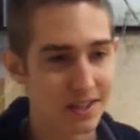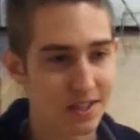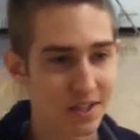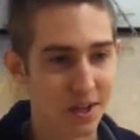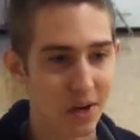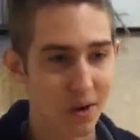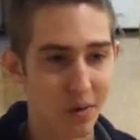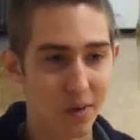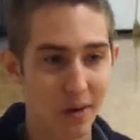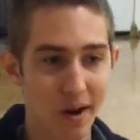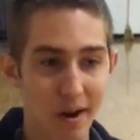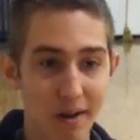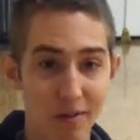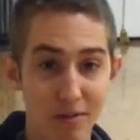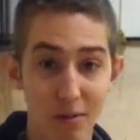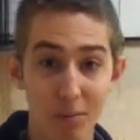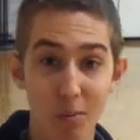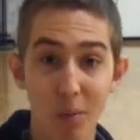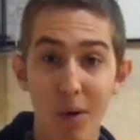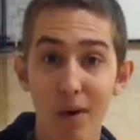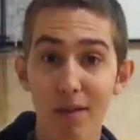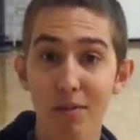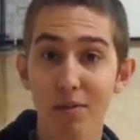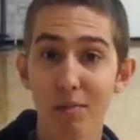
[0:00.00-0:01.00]
So uh,
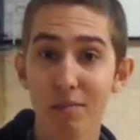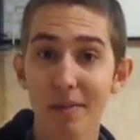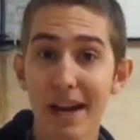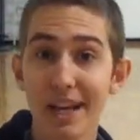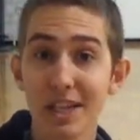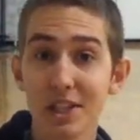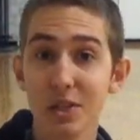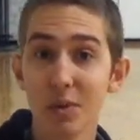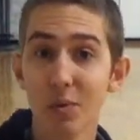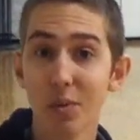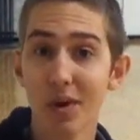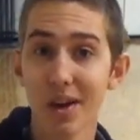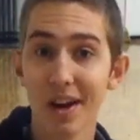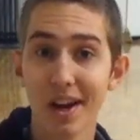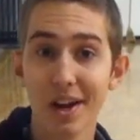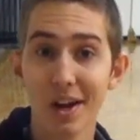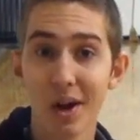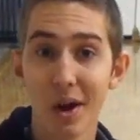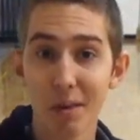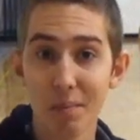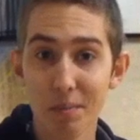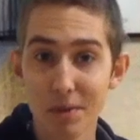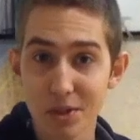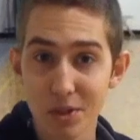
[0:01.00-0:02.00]
for more information, we're
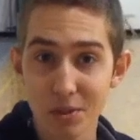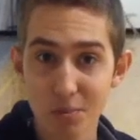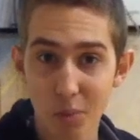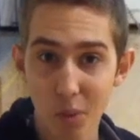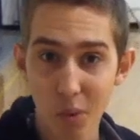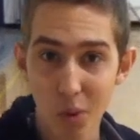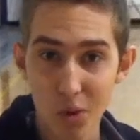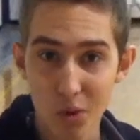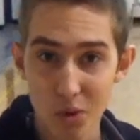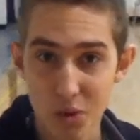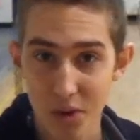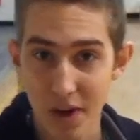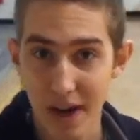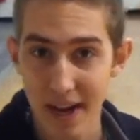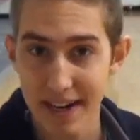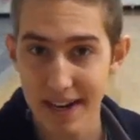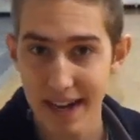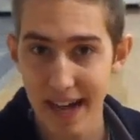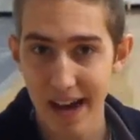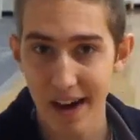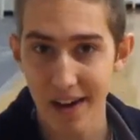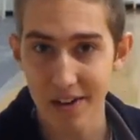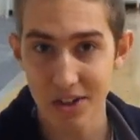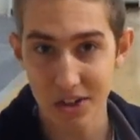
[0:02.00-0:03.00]
going to go to Mr. Boyles
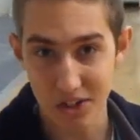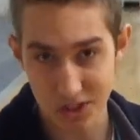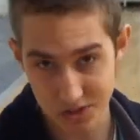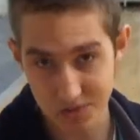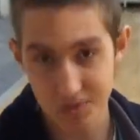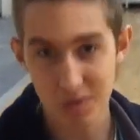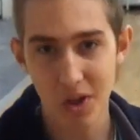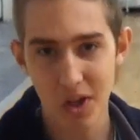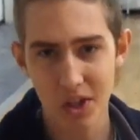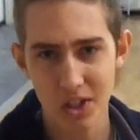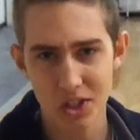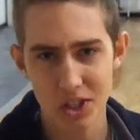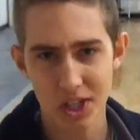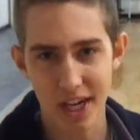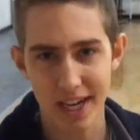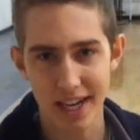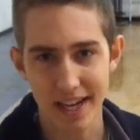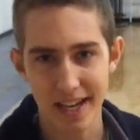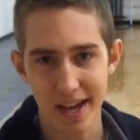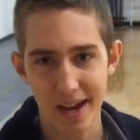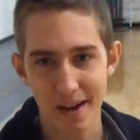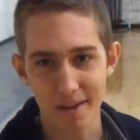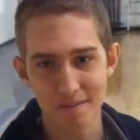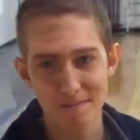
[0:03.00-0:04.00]
right now.
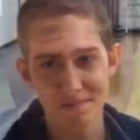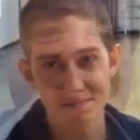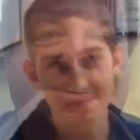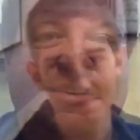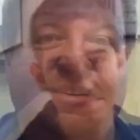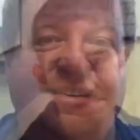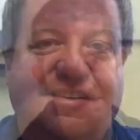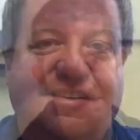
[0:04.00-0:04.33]
Check it out.